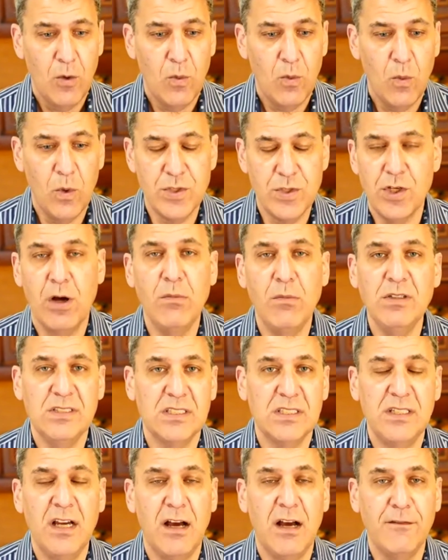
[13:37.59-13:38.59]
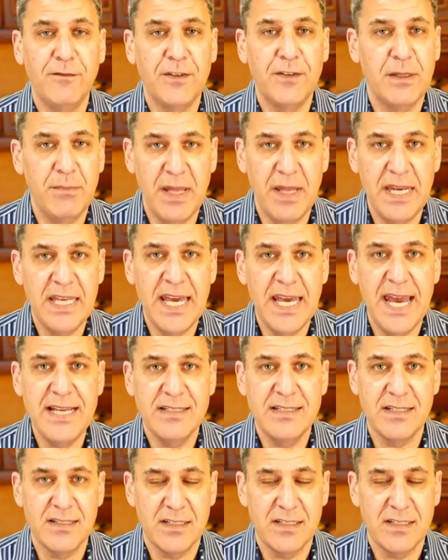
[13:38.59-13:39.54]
was almost enough in many cases.